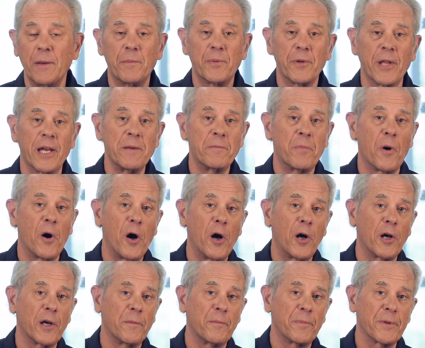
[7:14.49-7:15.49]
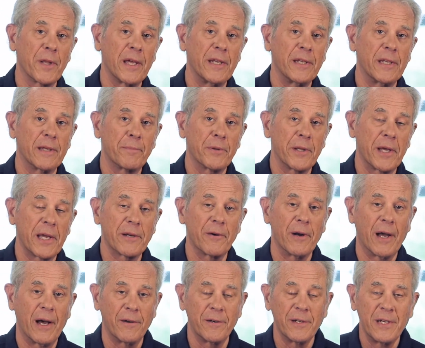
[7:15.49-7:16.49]
and played ball and played in the
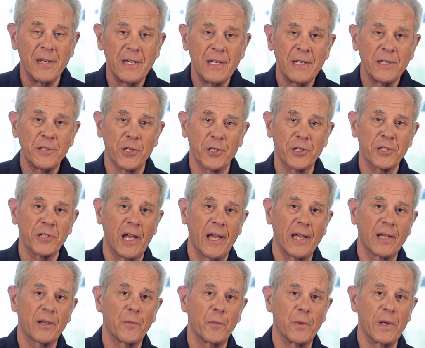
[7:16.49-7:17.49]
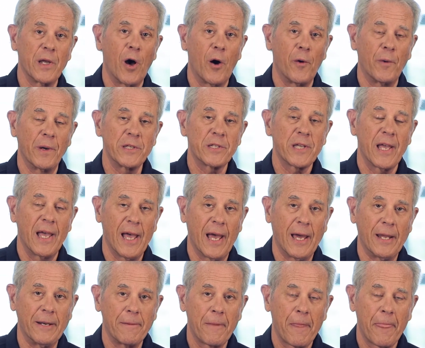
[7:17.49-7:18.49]
playground just like we always
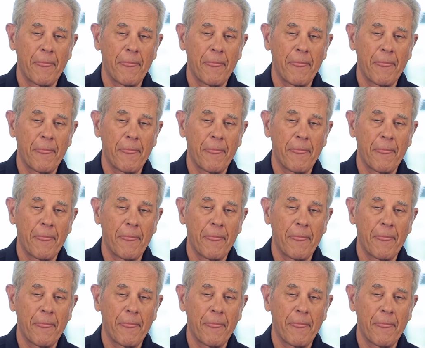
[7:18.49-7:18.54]
had.